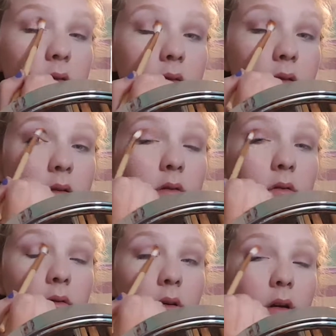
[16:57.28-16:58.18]

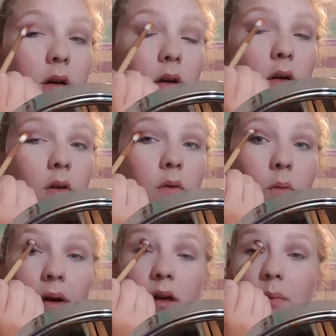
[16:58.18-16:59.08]
So,
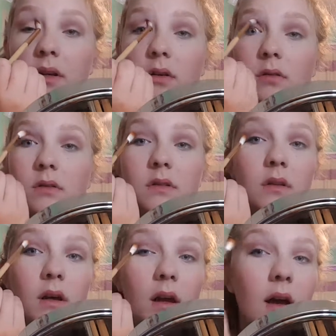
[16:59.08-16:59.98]
well, my dudes.
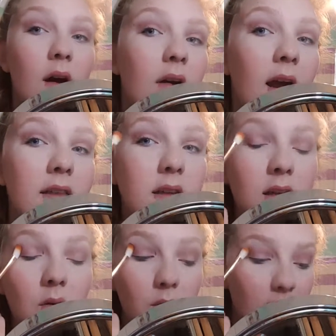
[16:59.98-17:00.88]
Okay, I think
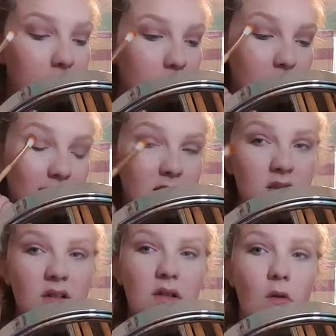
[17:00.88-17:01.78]
it works. I think it's
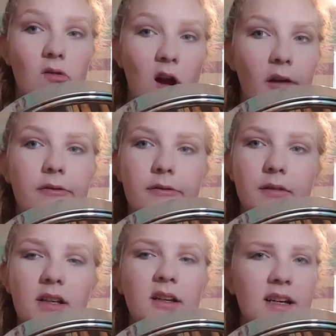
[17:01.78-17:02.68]
just a little rough,
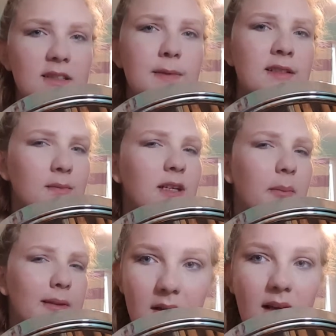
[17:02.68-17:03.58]
and you gotta spend some
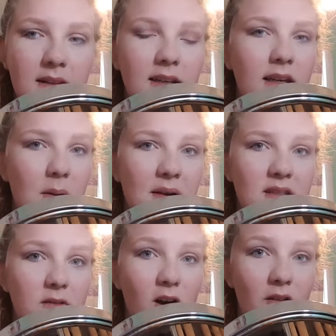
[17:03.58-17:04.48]
time. I think I cut
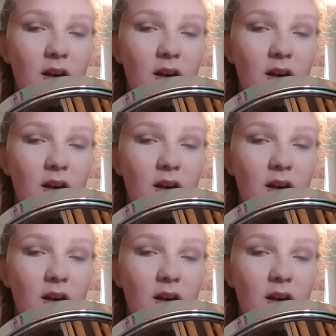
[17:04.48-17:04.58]
myself off.